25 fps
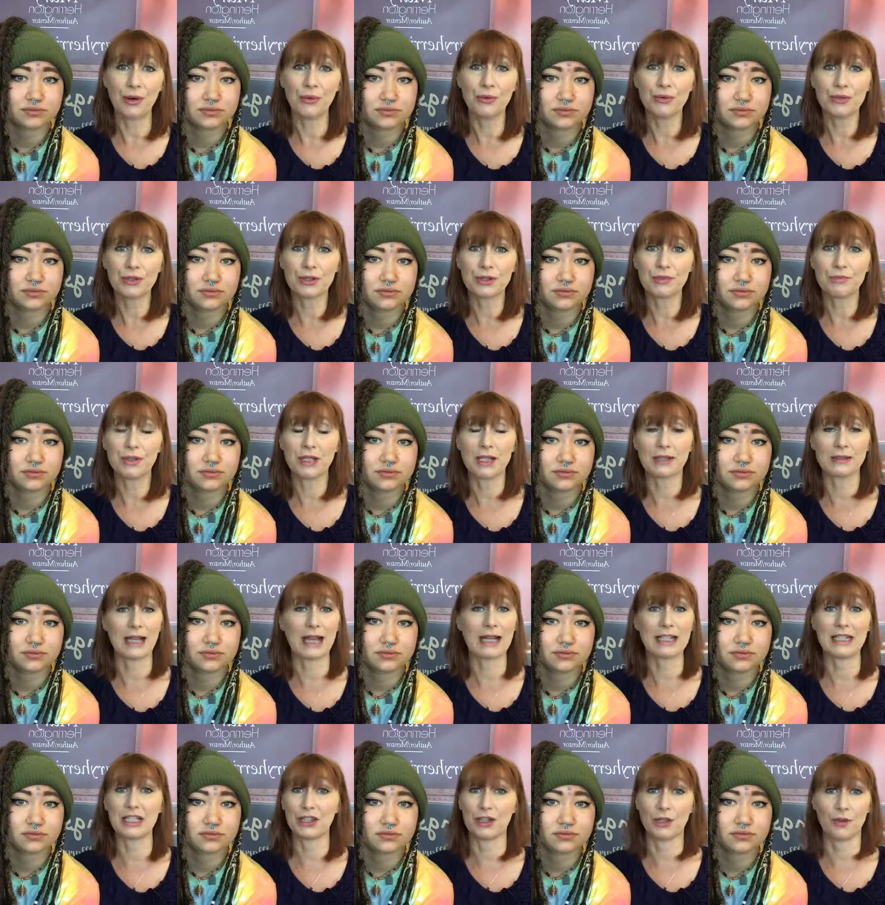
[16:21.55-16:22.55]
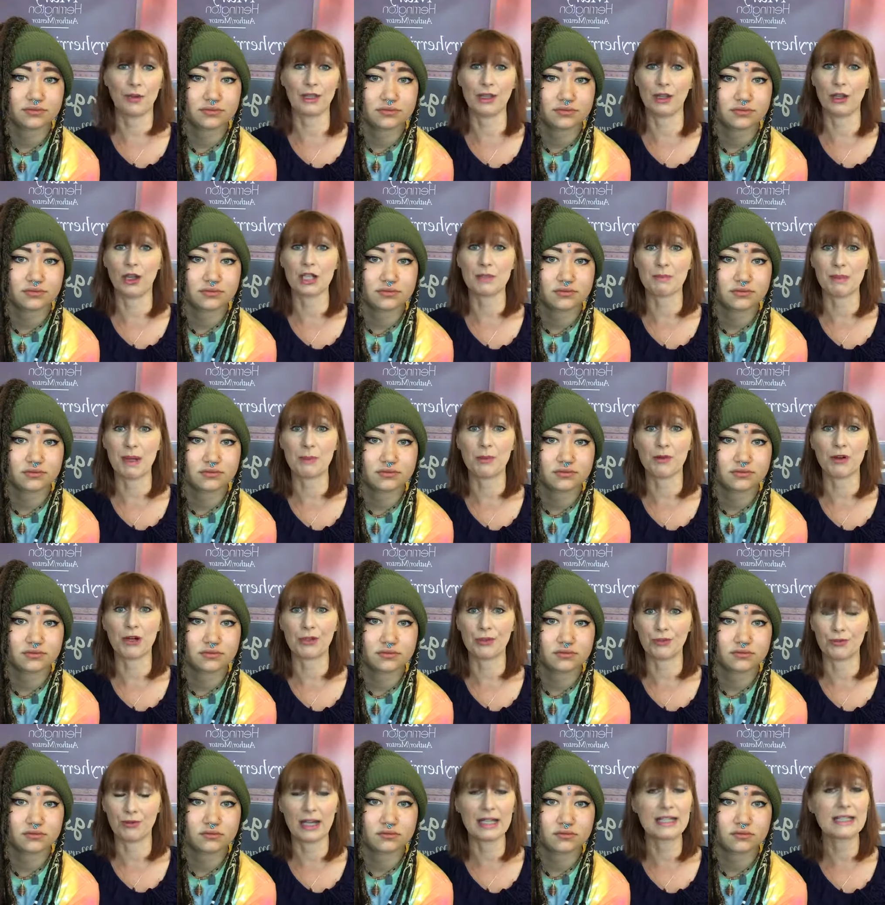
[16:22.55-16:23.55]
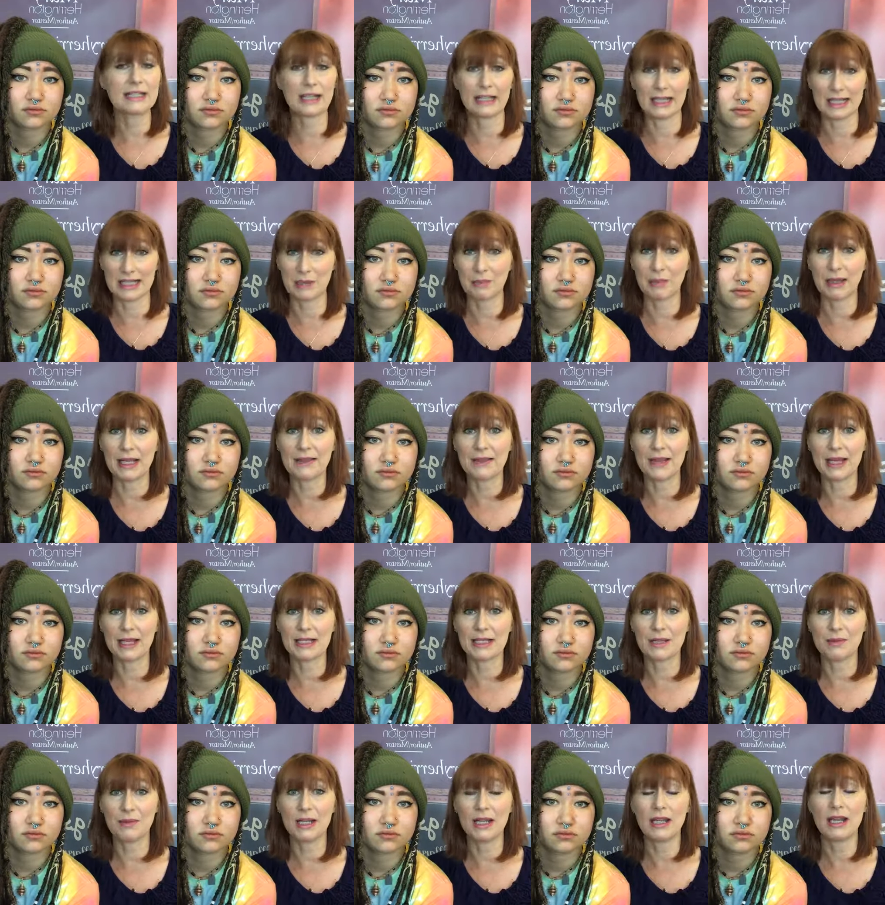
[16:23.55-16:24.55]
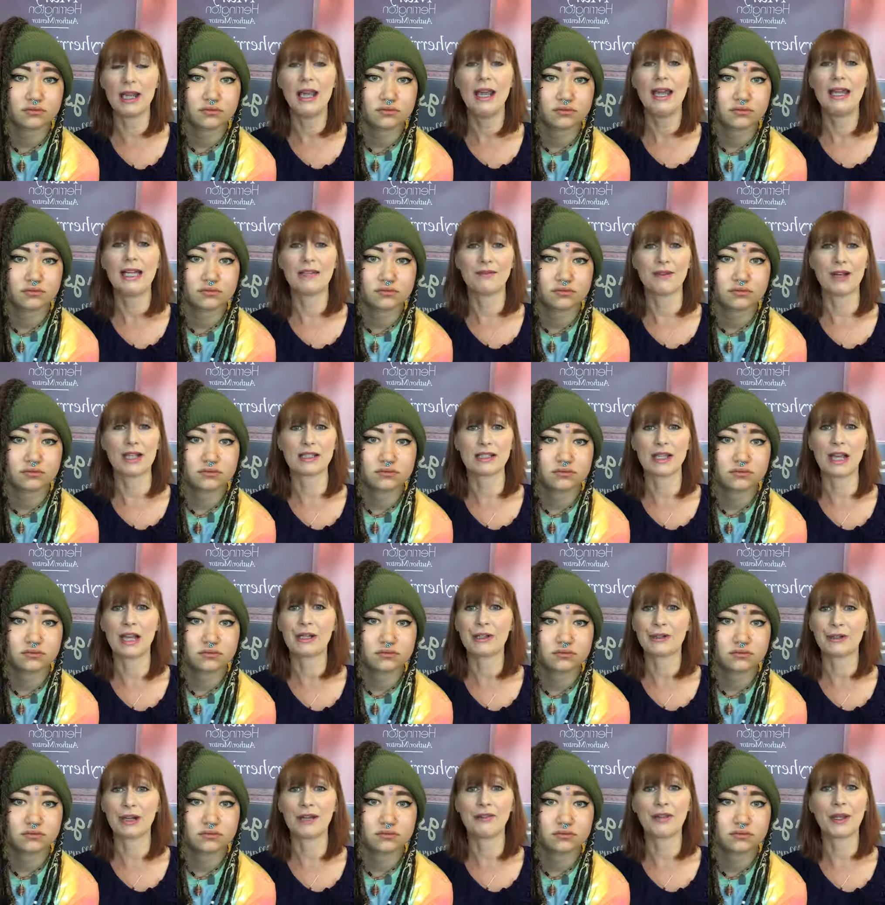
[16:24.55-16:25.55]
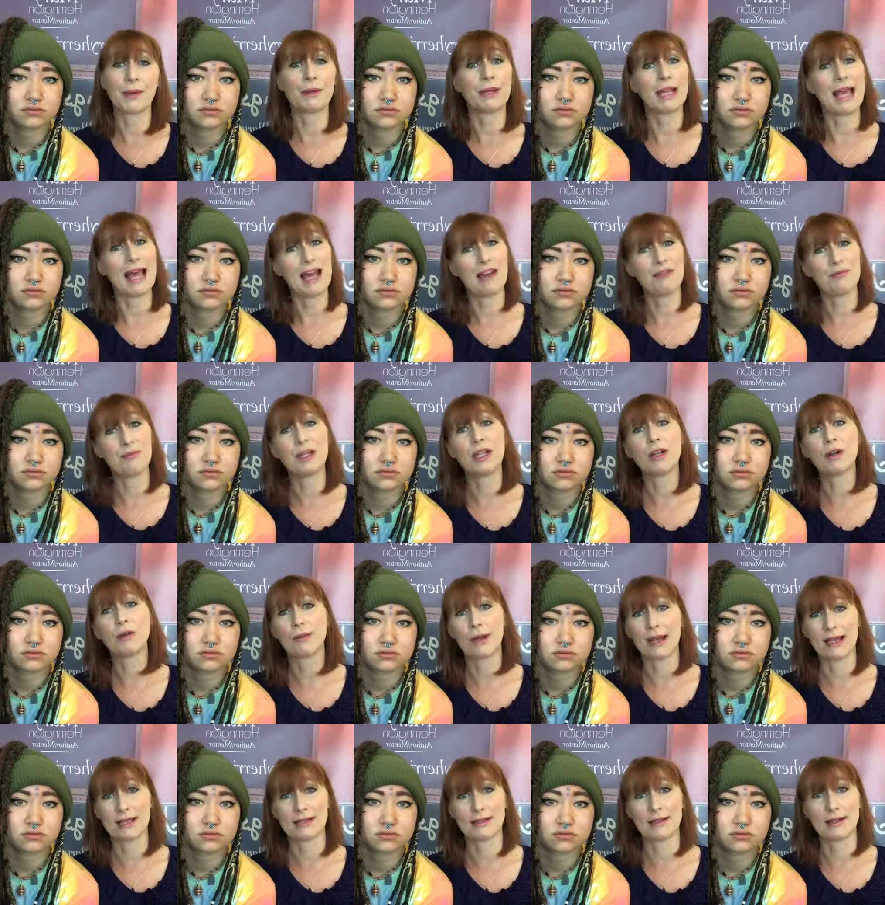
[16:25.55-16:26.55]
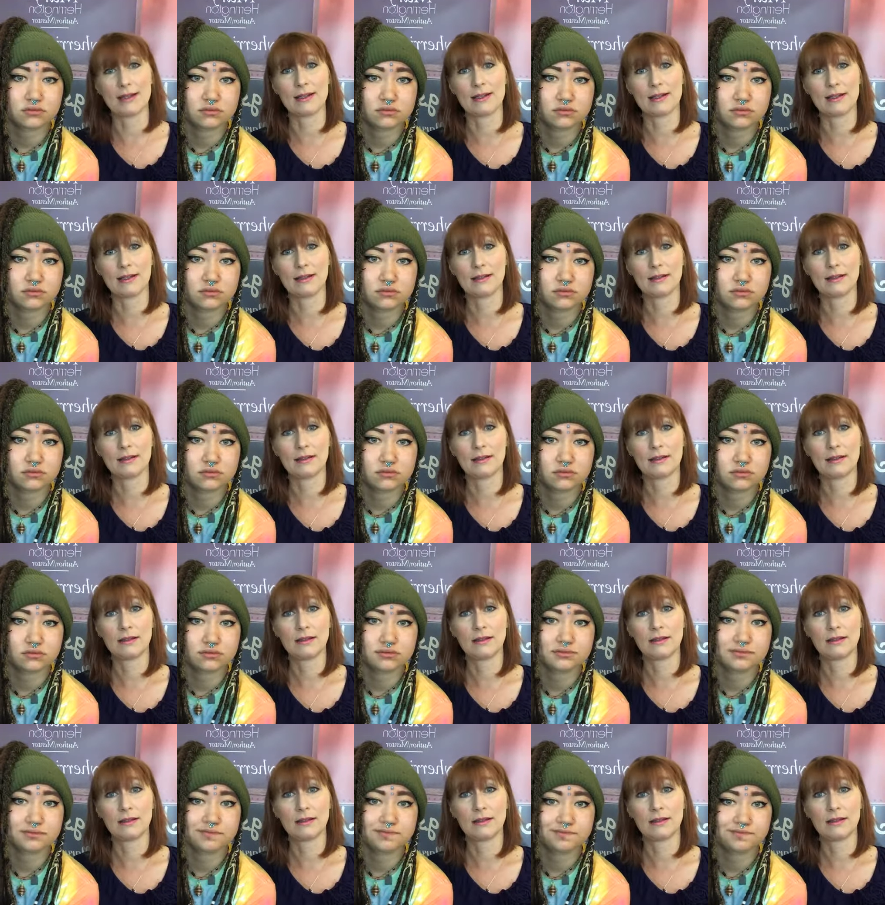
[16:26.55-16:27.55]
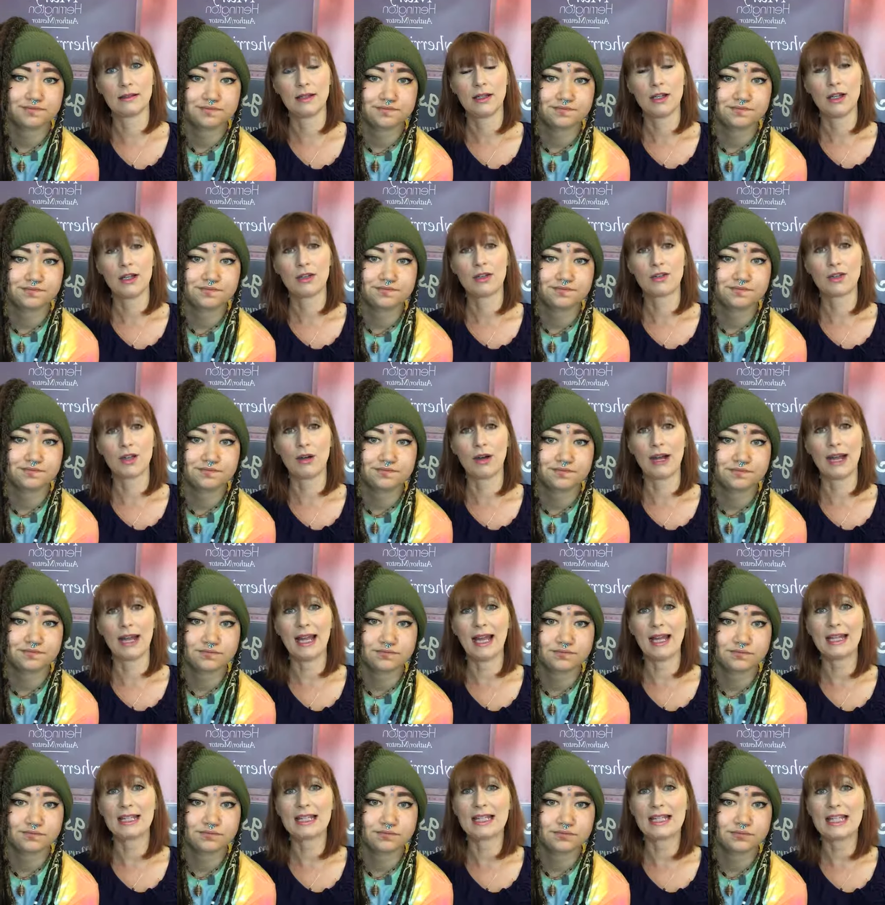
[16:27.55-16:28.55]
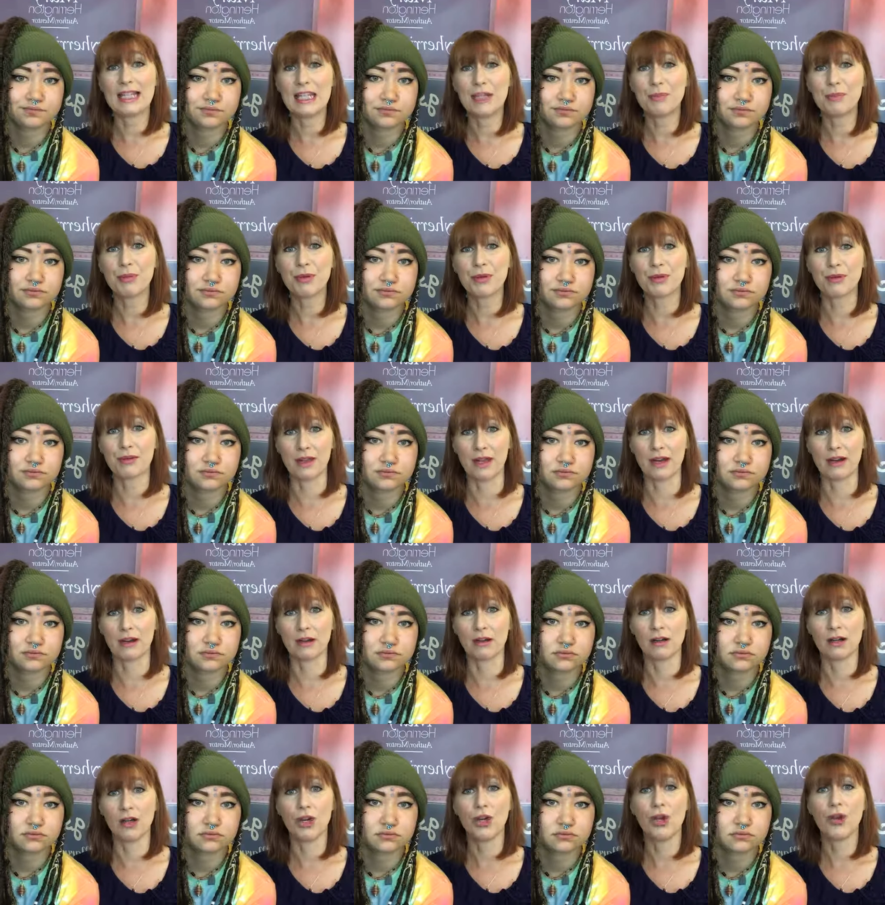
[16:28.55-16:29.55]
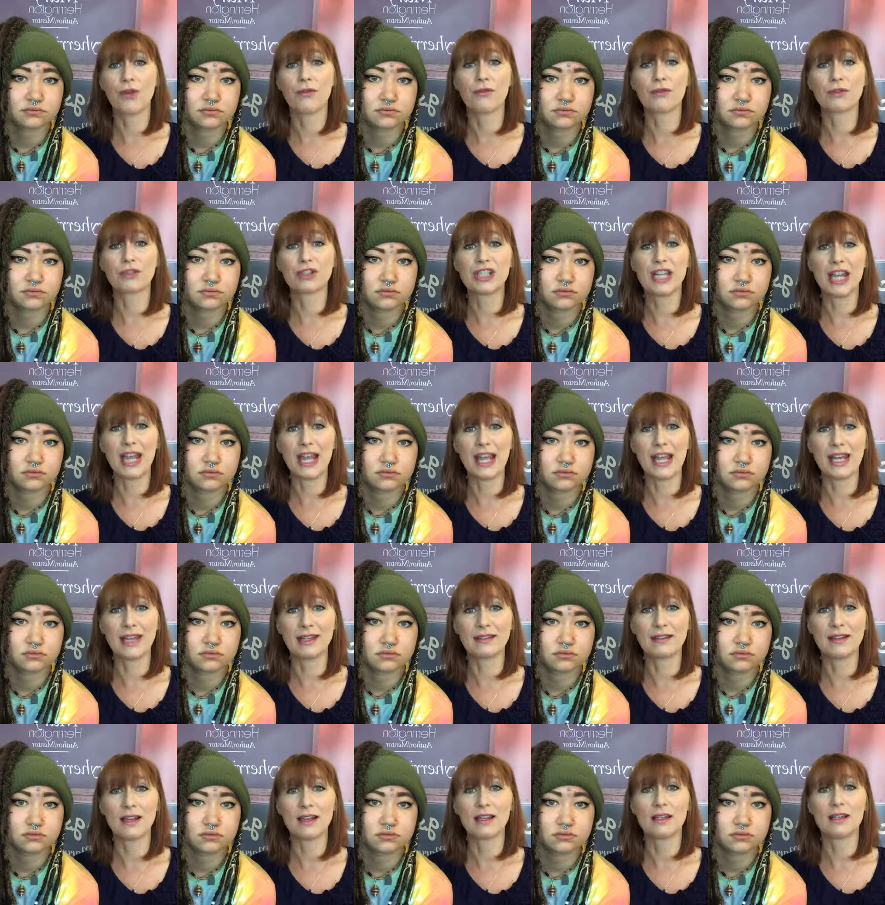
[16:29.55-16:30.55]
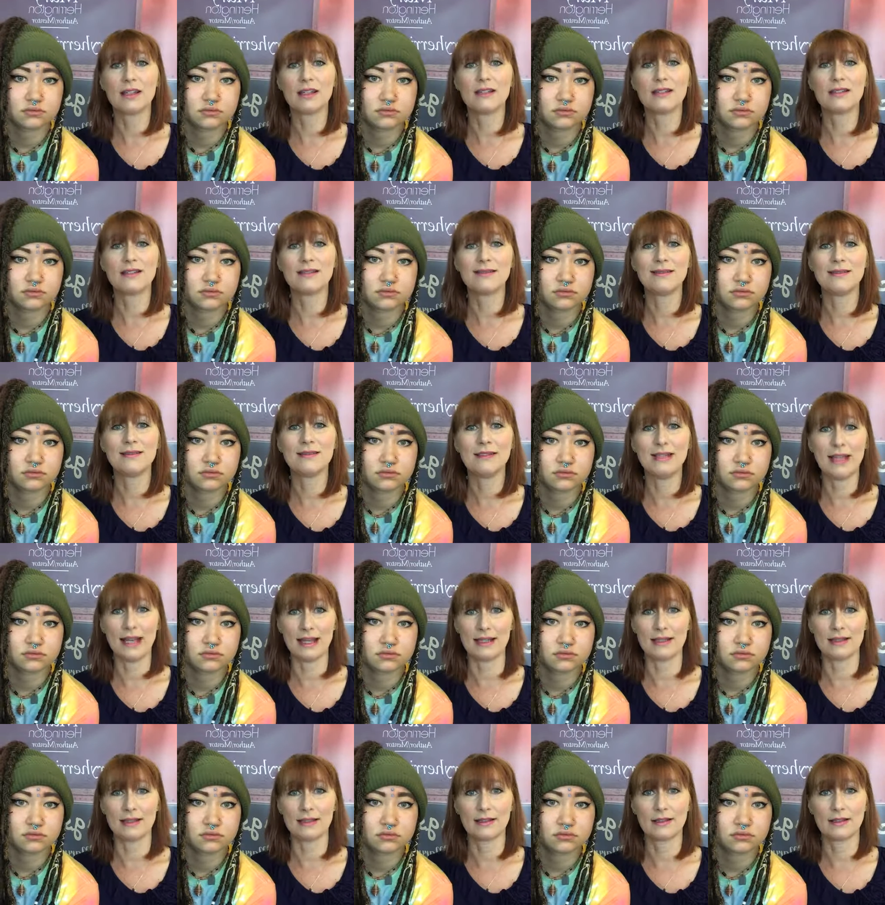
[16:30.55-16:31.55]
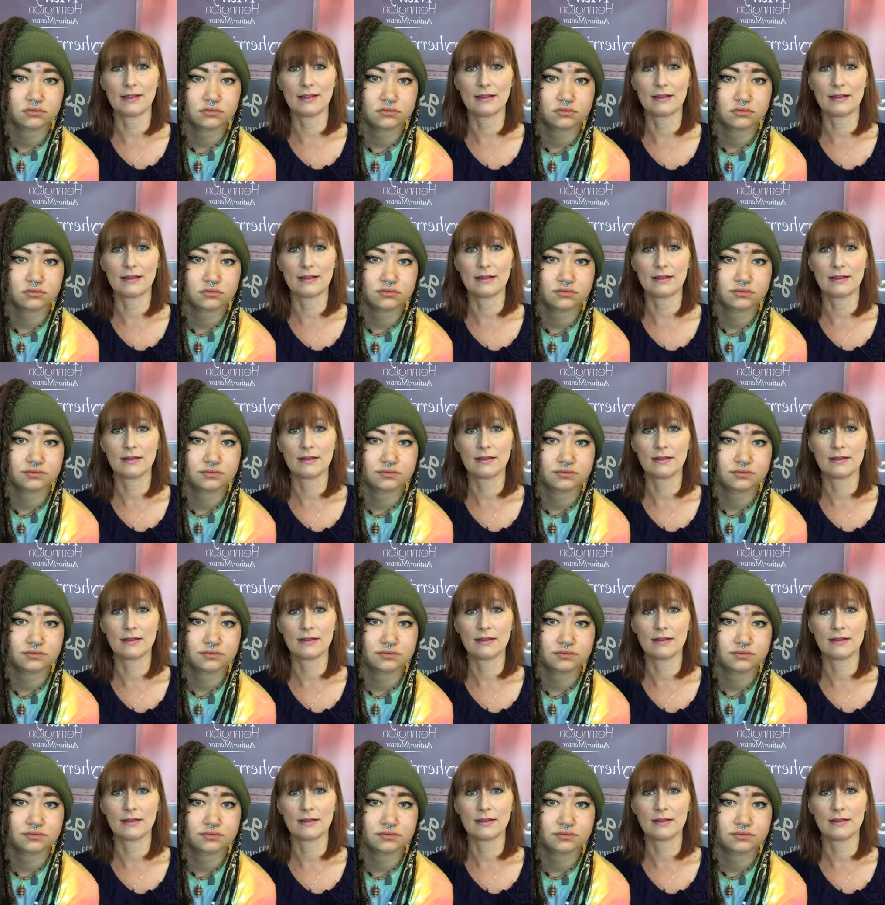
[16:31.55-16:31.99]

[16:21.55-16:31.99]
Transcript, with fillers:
Speaker 1: out because I didn't know I'd lost my parental rights, they explained that to me. And if I signed her out, they would have me arrested. So I had to keep her there for 10 days.